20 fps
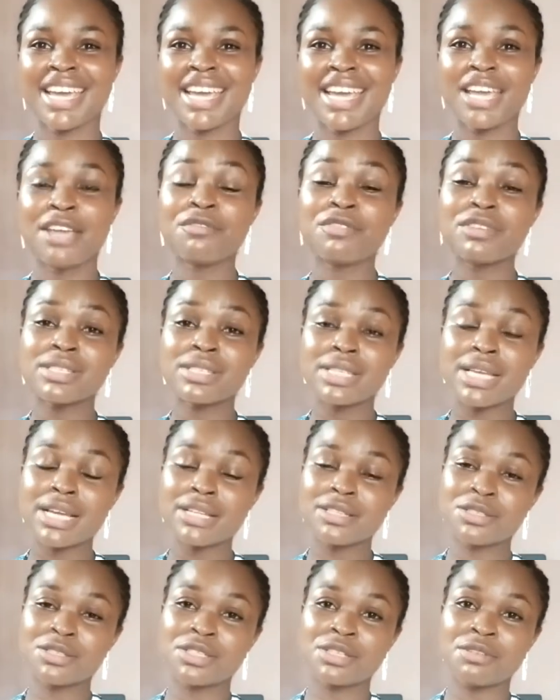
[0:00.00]
If you
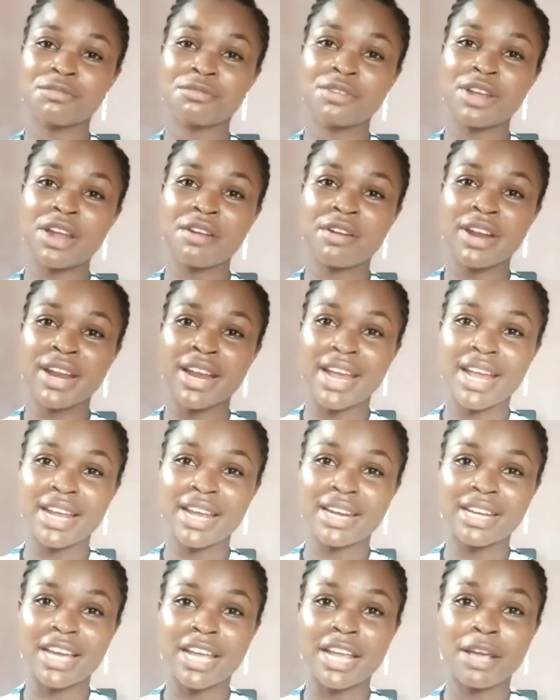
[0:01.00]
stayed to the very
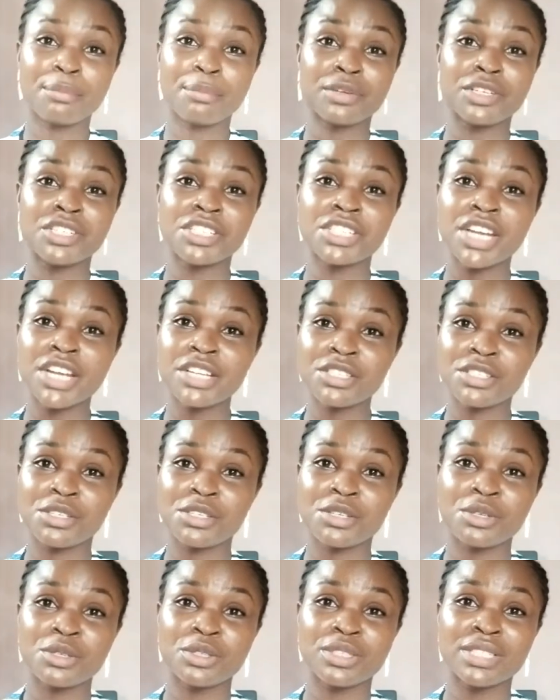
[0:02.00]
end, I appreciate you.